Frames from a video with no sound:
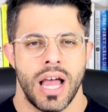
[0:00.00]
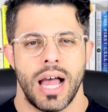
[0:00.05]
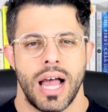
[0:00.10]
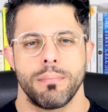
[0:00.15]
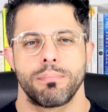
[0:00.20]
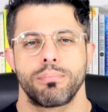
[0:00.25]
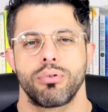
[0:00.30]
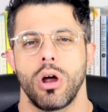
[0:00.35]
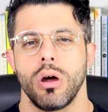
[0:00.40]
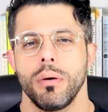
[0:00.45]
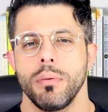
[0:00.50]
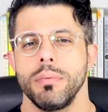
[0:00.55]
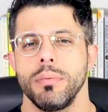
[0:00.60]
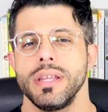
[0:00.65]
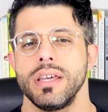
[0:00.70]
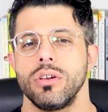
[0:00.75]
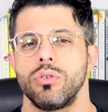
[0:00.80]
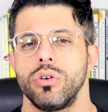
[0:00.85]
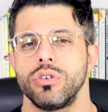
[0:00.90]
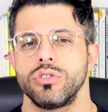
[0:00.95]
I'm
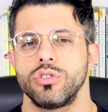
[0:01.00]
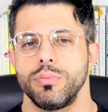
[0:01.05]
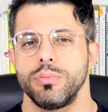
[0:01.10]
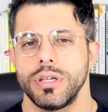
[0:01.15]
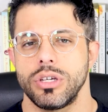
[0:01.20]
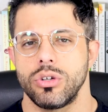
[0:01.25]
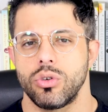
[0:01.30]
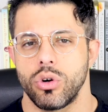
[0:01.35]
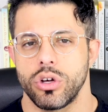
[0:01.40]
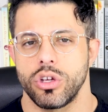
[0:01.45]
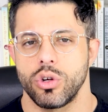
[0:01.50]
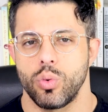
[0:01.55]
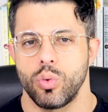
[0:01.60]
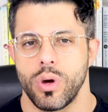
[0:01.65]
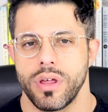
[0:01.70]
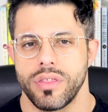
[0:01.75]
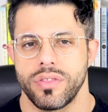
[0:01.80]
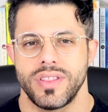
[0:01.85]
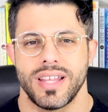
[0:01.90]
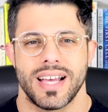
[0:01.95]
probably going to be going
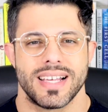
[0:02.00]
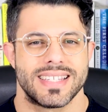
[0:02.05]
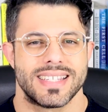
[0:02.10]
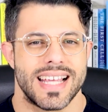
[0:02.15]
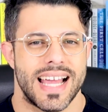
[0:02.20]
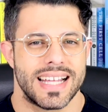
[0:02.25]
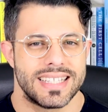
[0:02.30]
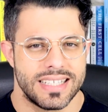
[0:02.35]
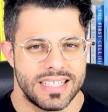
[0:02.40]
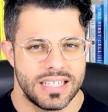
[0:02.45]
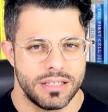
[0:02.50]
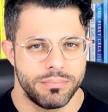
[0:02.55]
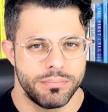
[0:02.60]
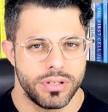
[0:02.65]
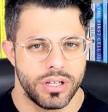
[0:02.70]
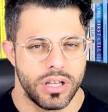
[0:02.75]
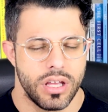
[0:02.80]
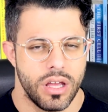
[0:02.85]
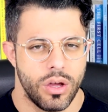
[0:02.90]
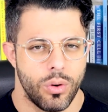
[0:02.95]
with dasatinib,